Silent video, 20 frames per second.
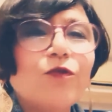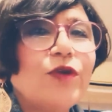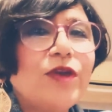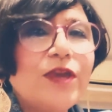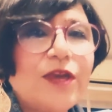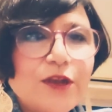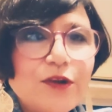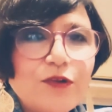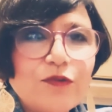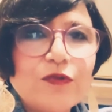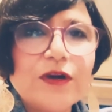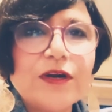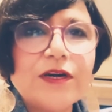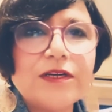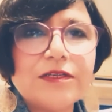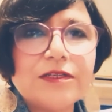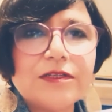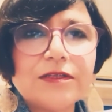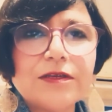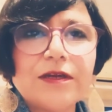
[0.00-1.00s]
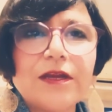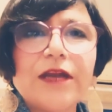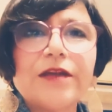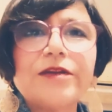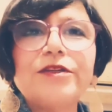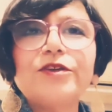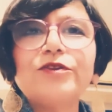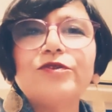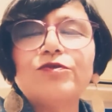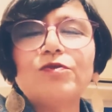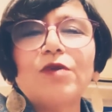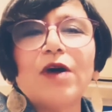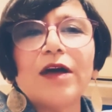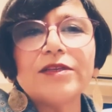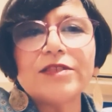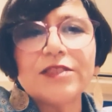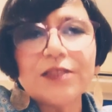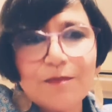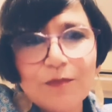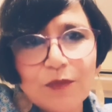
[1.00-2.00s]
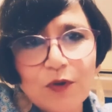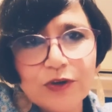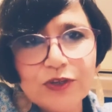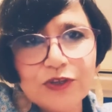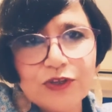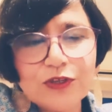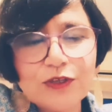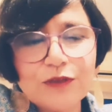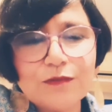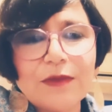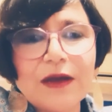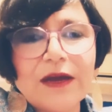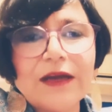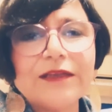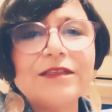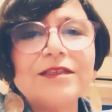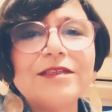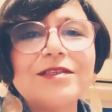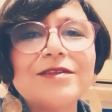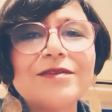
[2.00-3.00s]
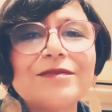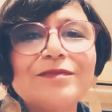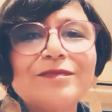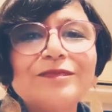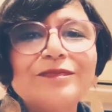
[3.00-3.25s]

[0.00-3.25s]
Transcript: going inwards, connecting to our subconscious mind.